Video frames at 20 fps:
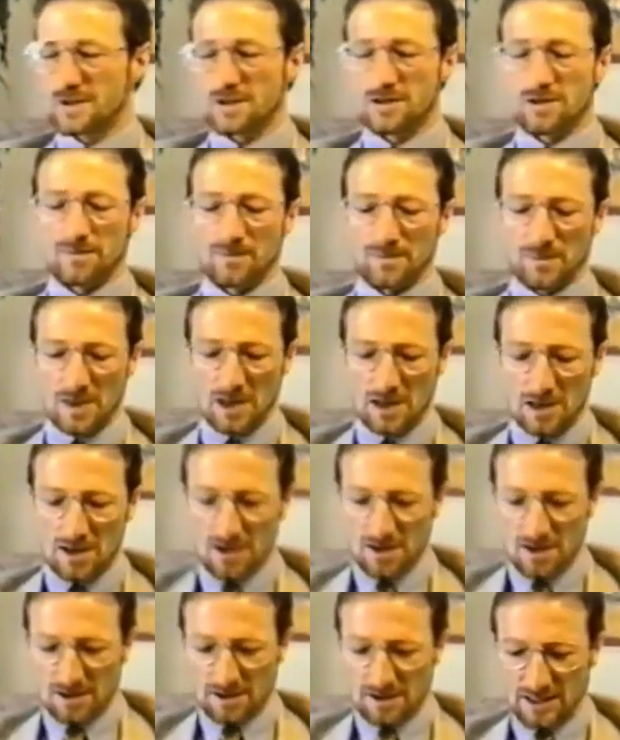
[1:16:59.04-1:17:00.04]
So
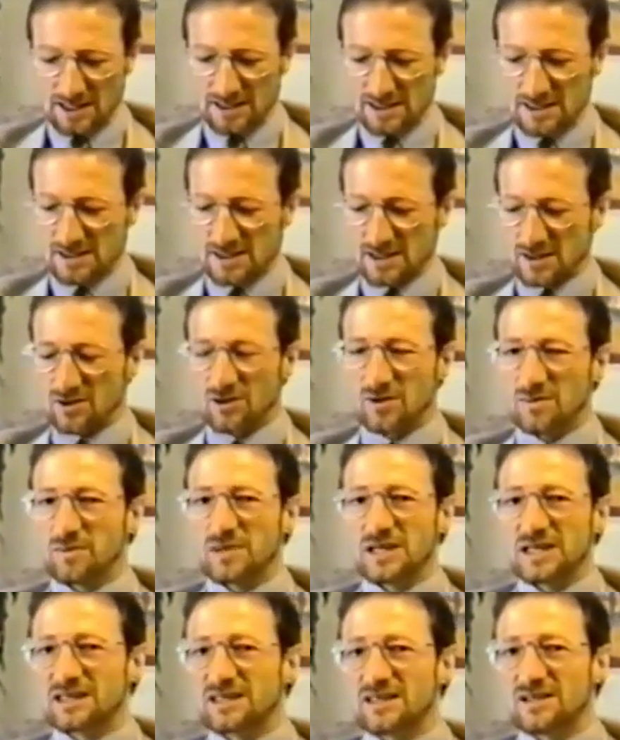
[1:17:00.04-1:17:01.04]
that is a
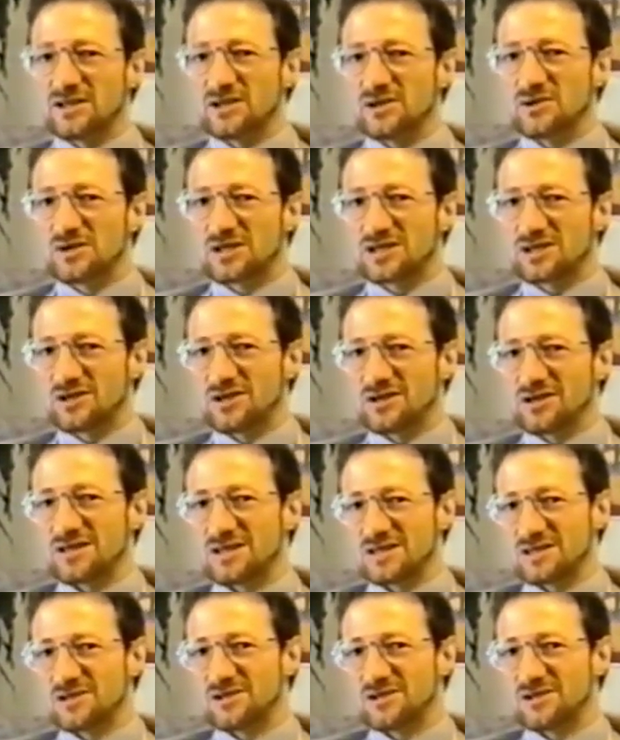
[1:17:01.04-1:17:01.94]
completely new story.